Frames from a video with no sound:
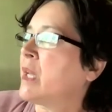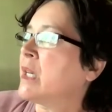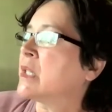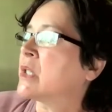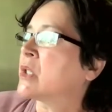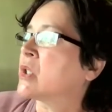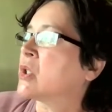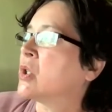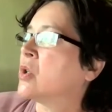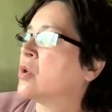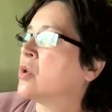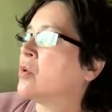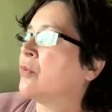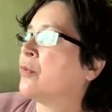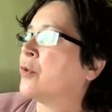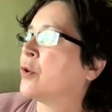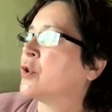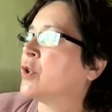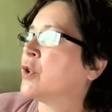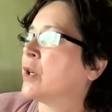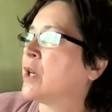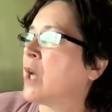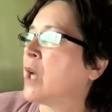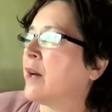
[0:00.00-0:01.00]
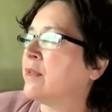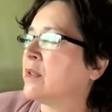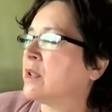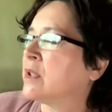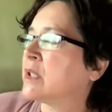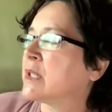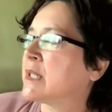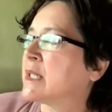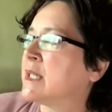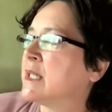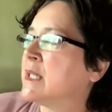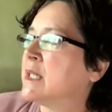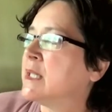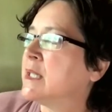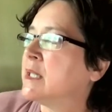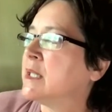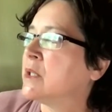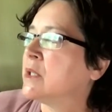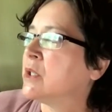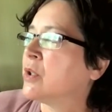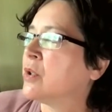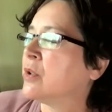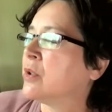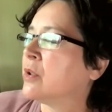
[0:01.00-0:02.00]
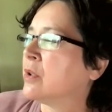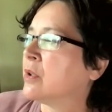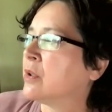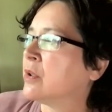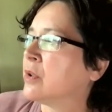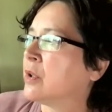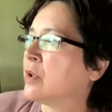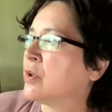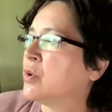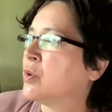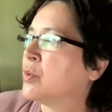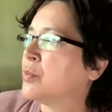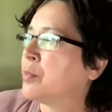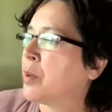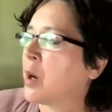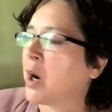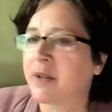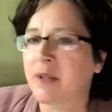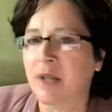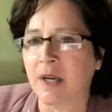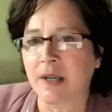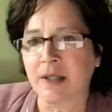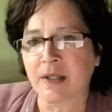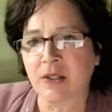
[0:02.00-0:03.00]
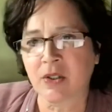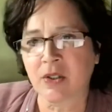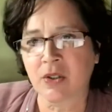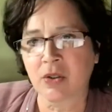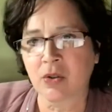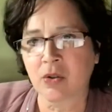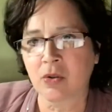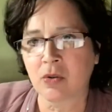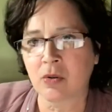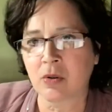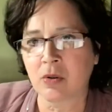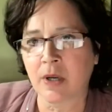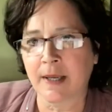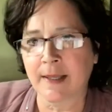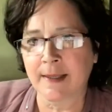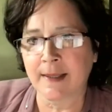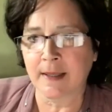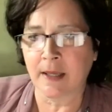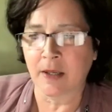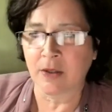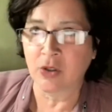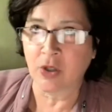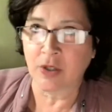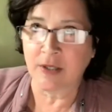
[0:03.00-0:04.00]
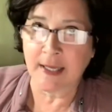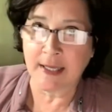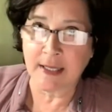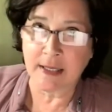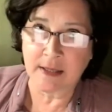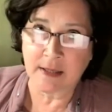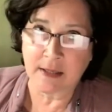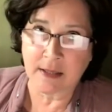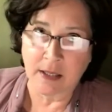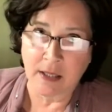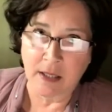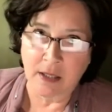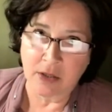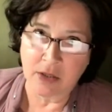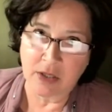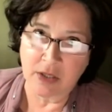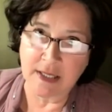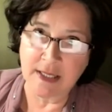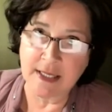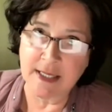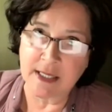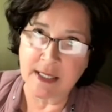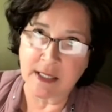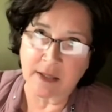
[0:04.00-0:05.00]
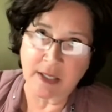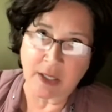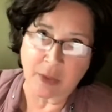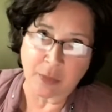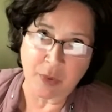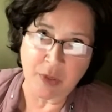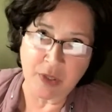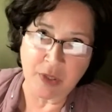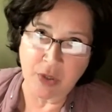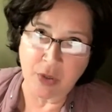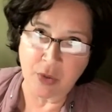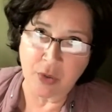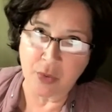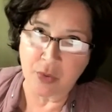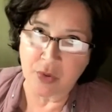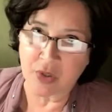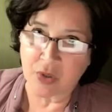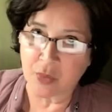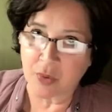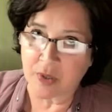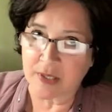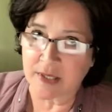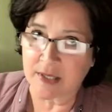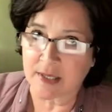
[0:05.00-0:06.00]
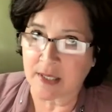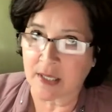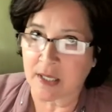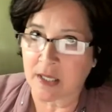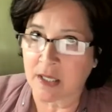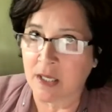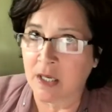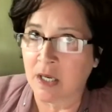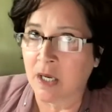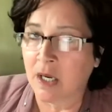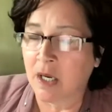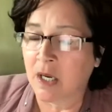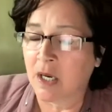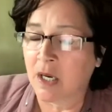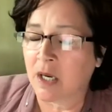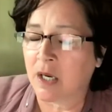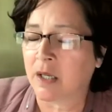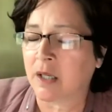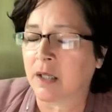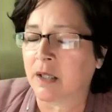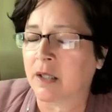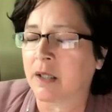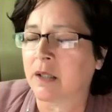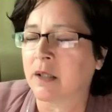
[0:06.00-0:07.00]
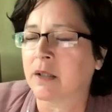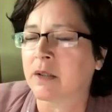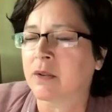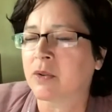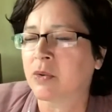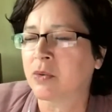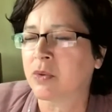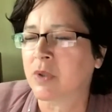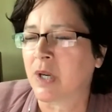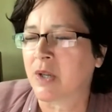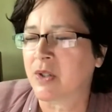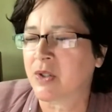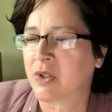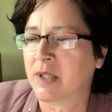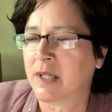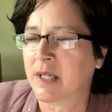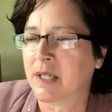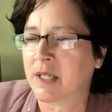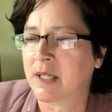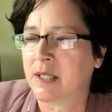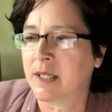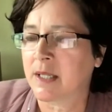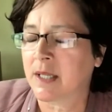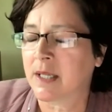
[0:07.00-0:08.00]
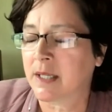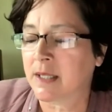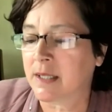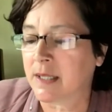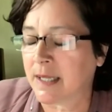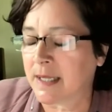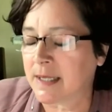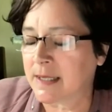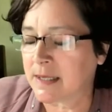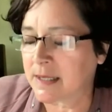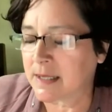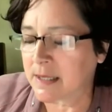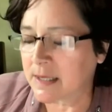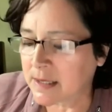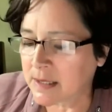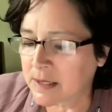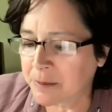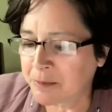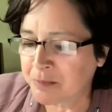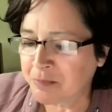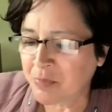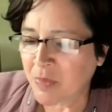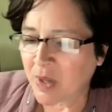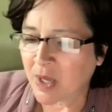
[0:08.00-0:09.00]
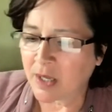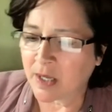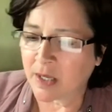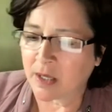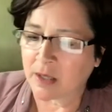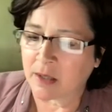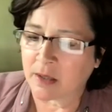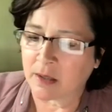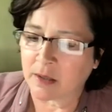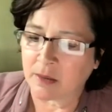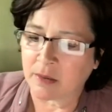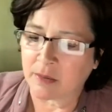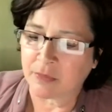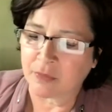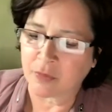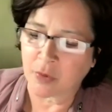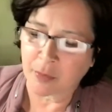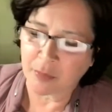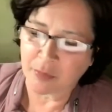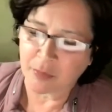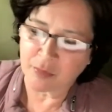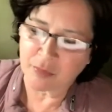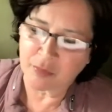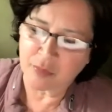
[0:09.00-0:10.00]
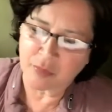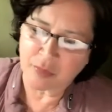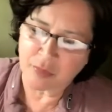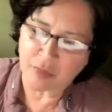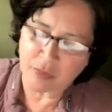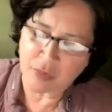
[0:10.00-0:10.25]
So for the novelty, the new products, and the year that we used was 2018, from